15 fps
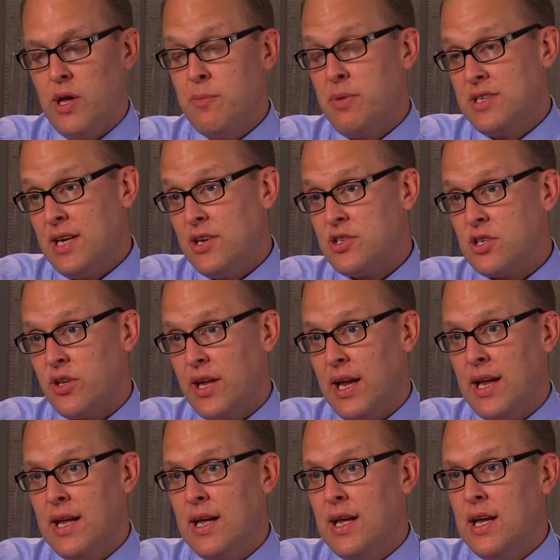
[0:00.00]

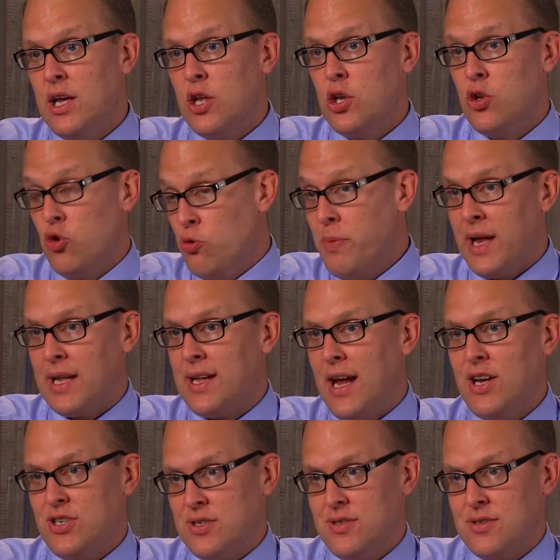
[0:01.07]
potentially new
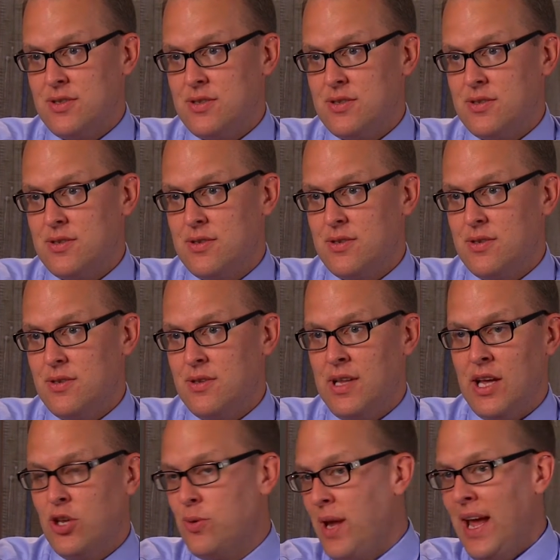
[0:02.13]
medications
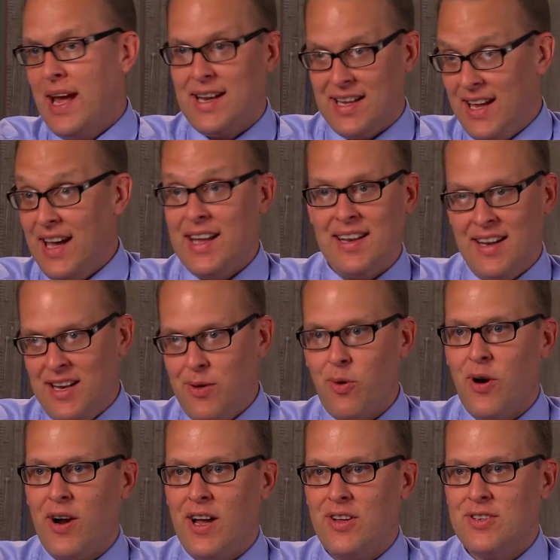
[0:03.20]
that you can't get
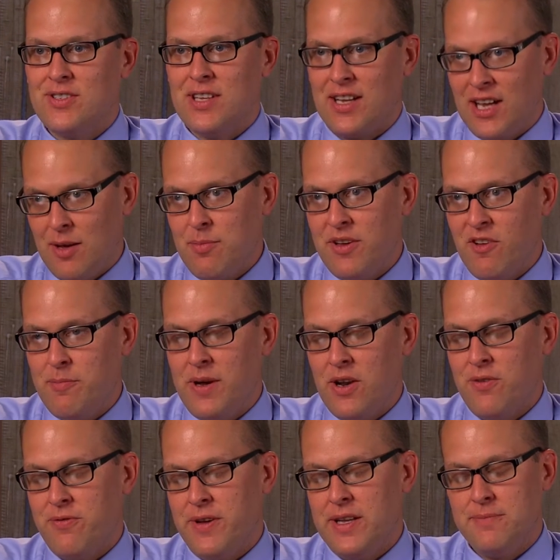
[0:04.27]
anywhere else that can be of
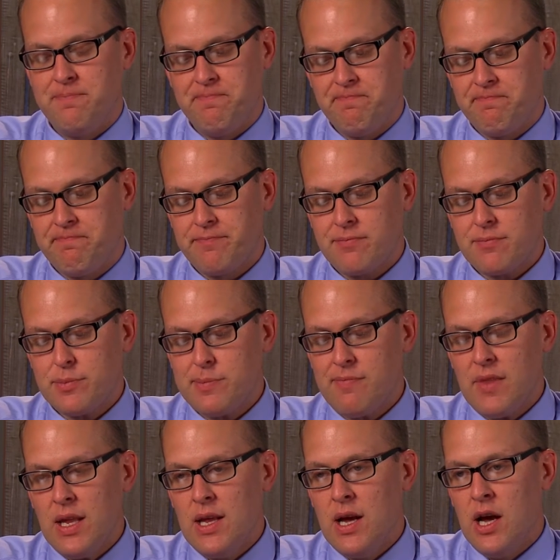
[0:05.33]
benefit.
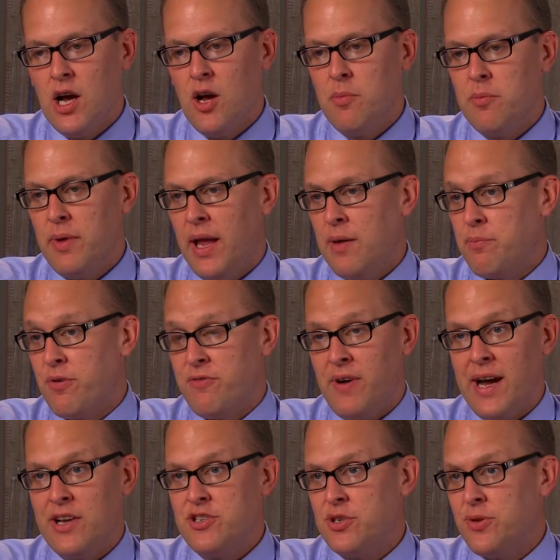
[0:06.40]
It
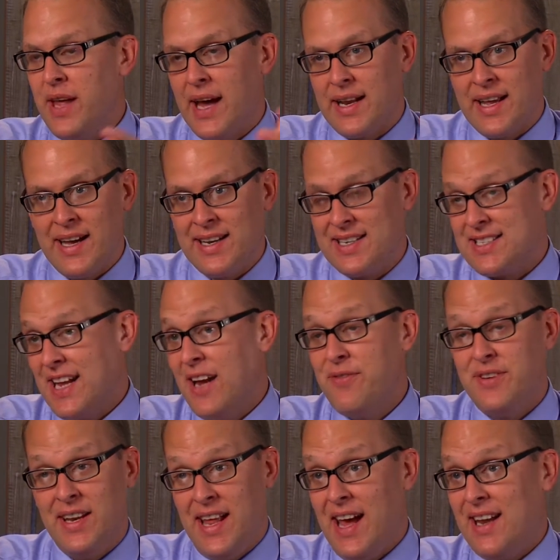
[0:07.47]
provides you that kind of
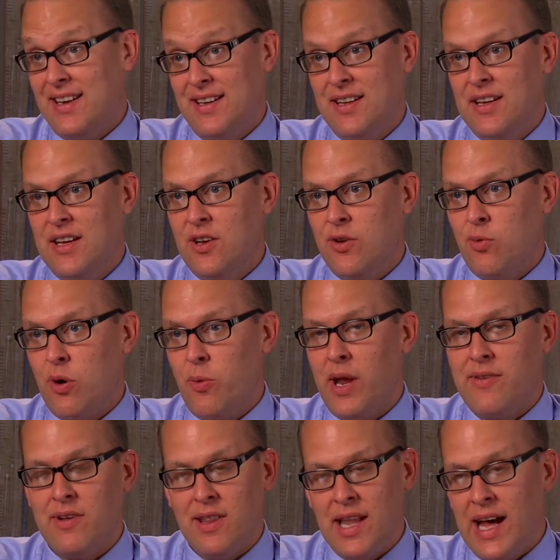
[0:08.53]
safety net where we
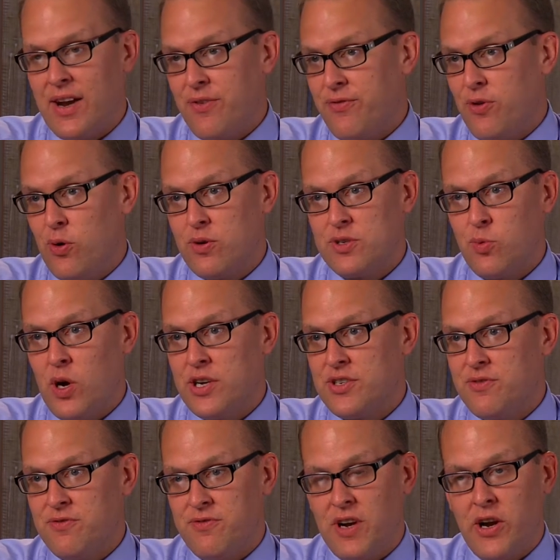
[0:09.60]
have a lot of folks
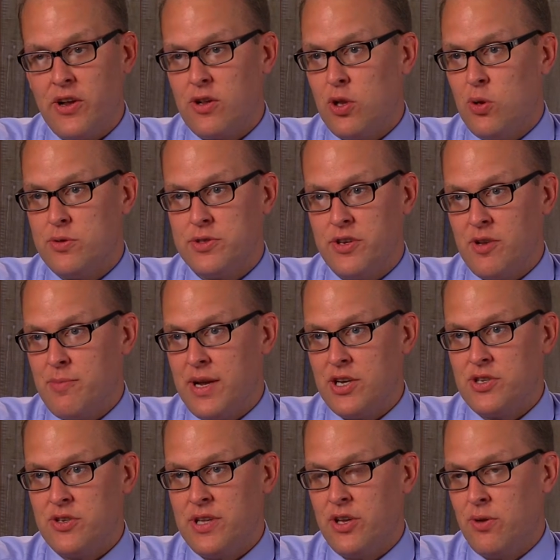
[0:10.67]
watching very closely to make
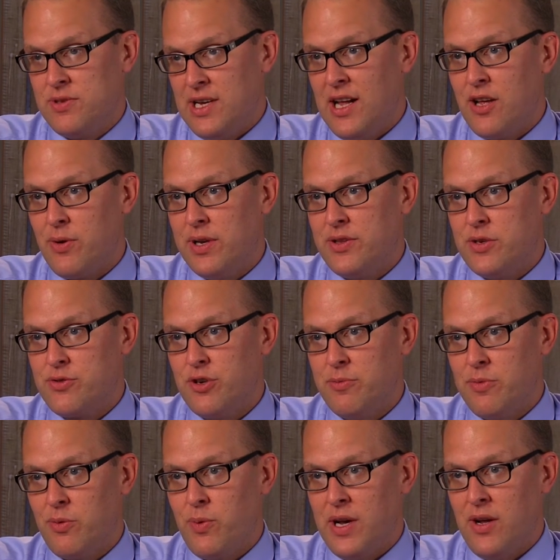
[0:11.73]
sure that you tolerate the
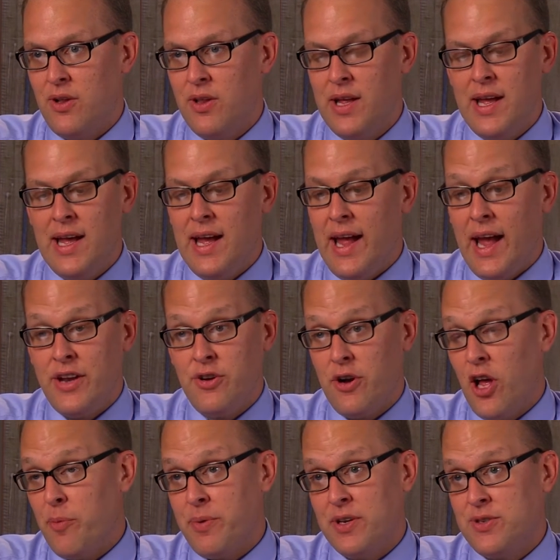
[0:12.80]
treatment well, and you're
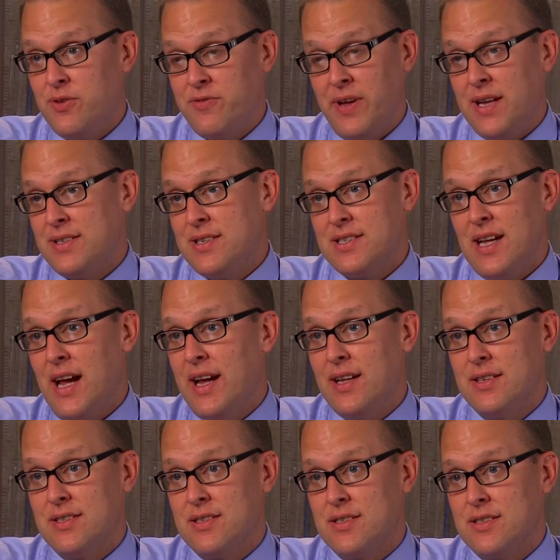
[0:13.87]
helping to advance the
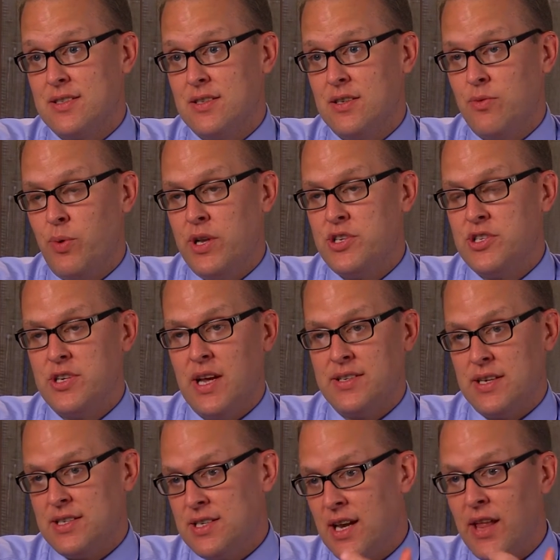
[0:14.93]
science, which,
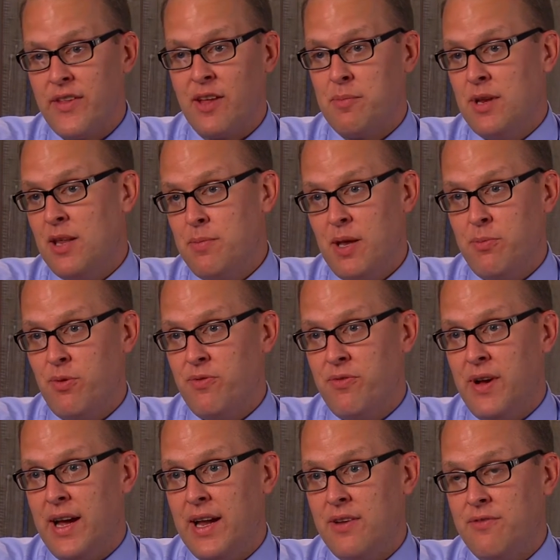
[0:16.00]
as I said, I think many people
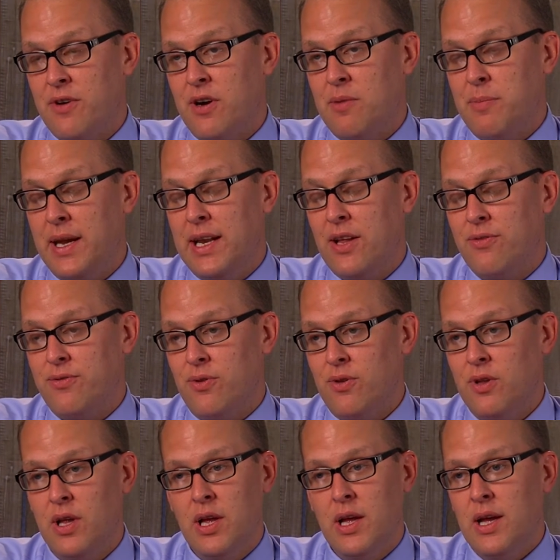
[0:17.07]
find very
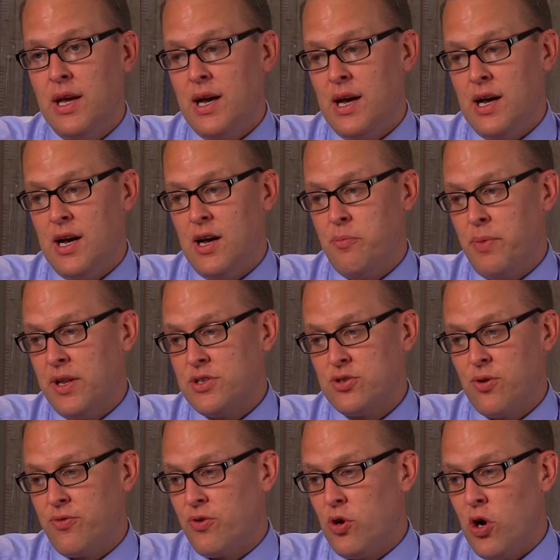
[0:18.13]
meaningful. And
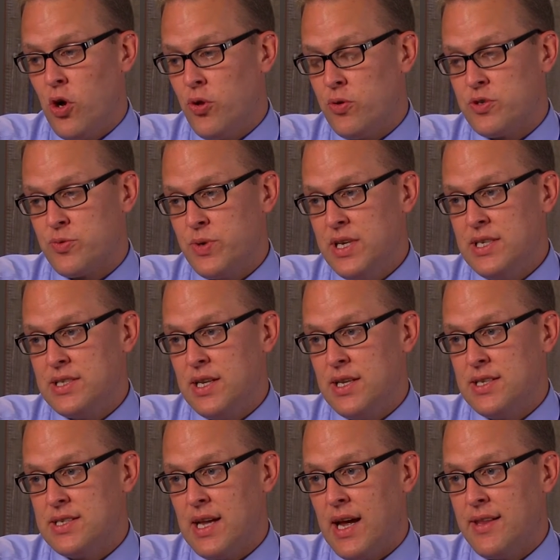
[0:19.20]
so for all those
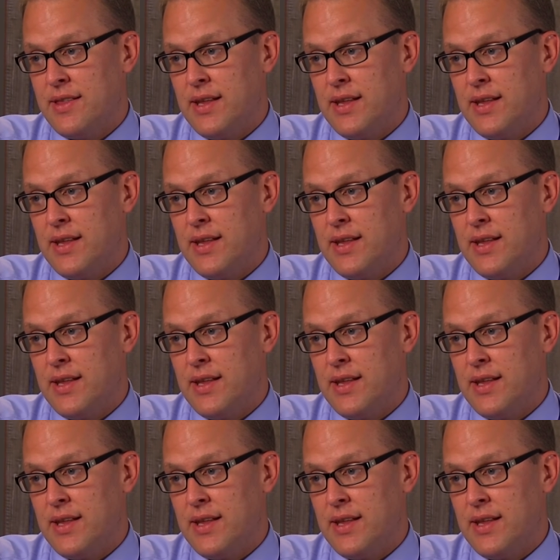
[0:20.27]
reasons, I